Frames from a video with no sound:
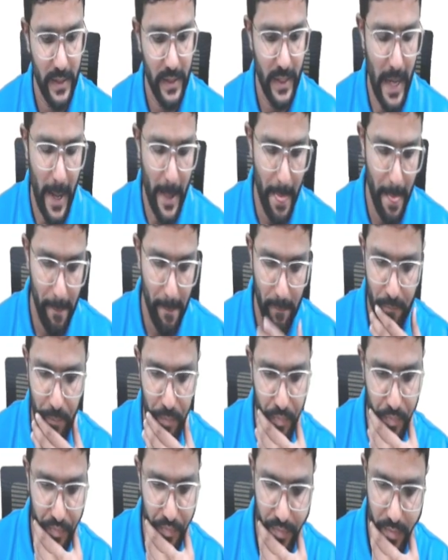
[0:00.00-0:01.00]
Yeah.
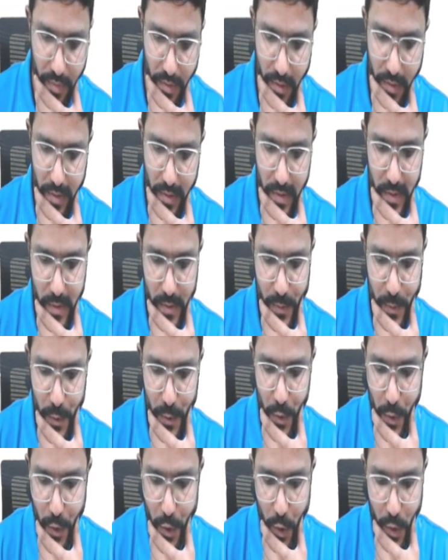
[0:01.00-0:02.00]

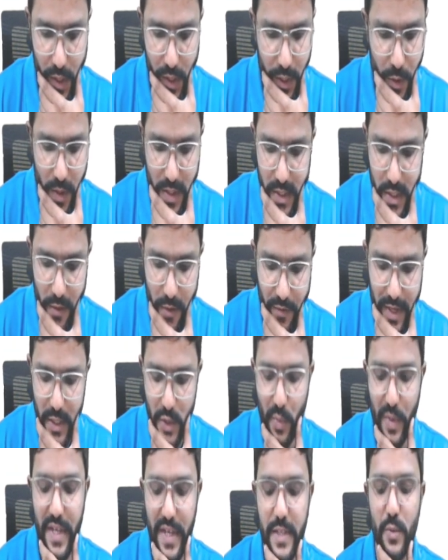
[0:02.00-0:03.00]
So total cost of
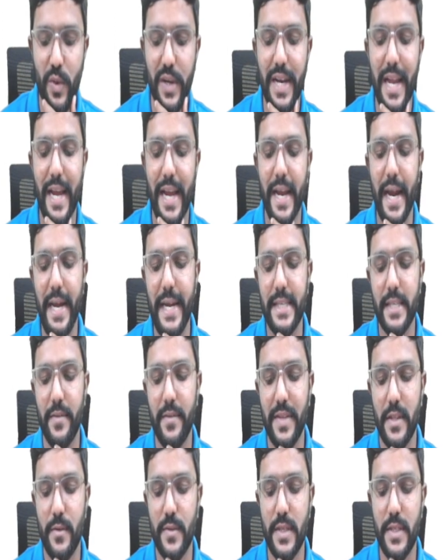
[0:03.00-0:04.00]
S1 is
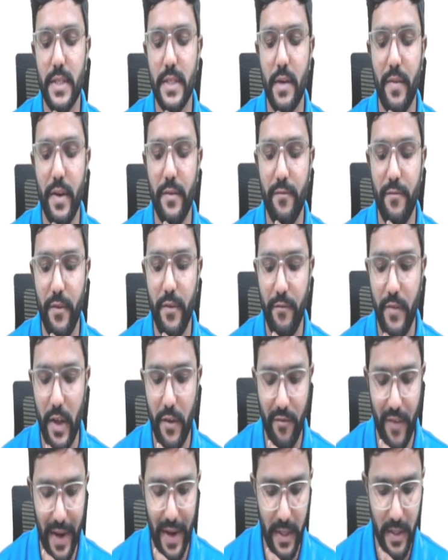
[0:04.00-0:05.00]

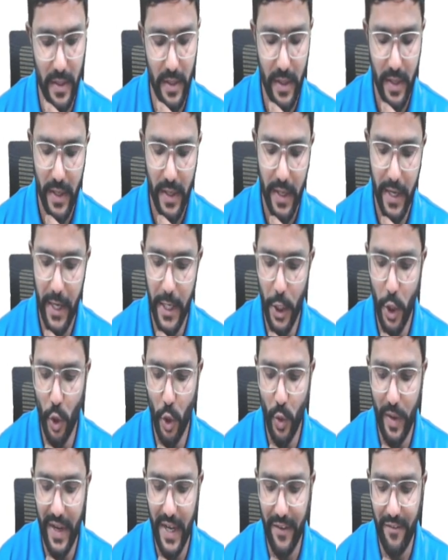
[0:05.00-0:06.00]
1,87,755 into
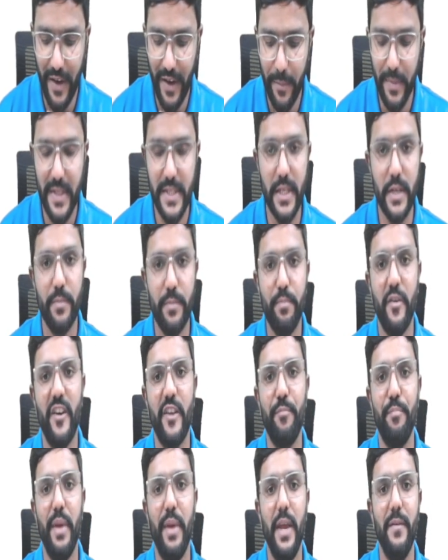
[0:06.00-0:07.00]
25%
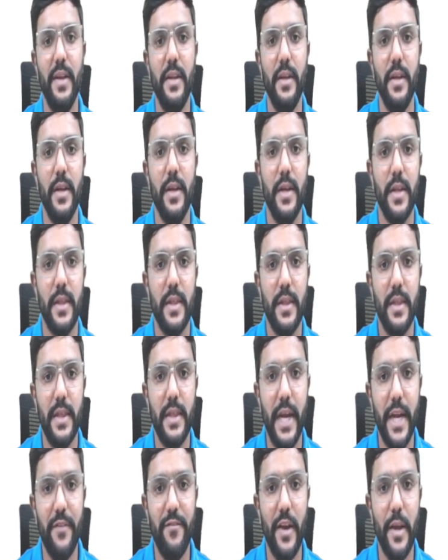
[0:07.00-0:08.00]
for P1,
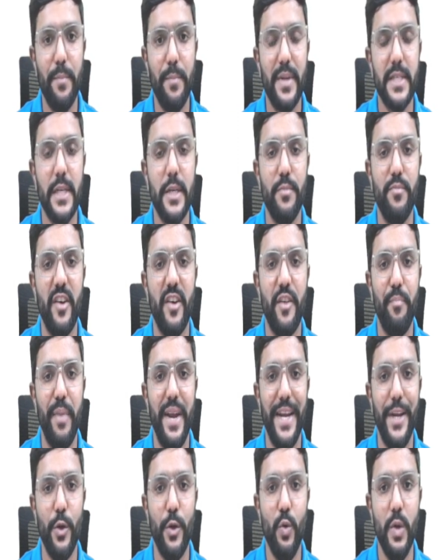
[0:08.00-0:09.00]
35% for
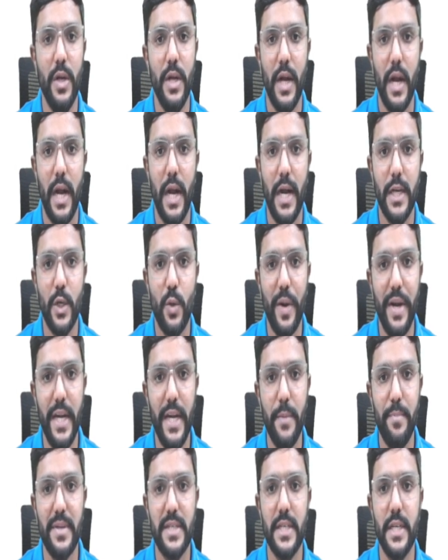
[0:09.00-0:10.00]
P2, and
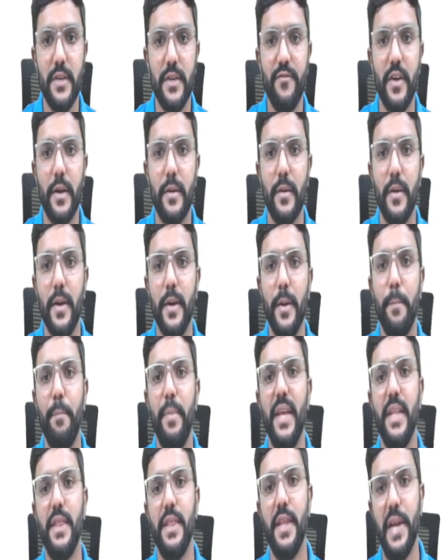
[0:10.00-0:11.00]
20% for
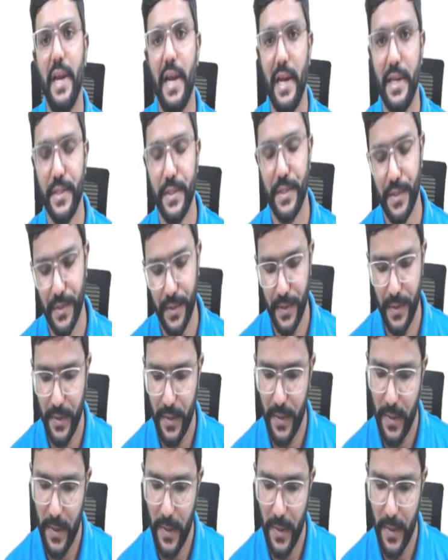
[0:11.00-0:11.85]
P3, guys.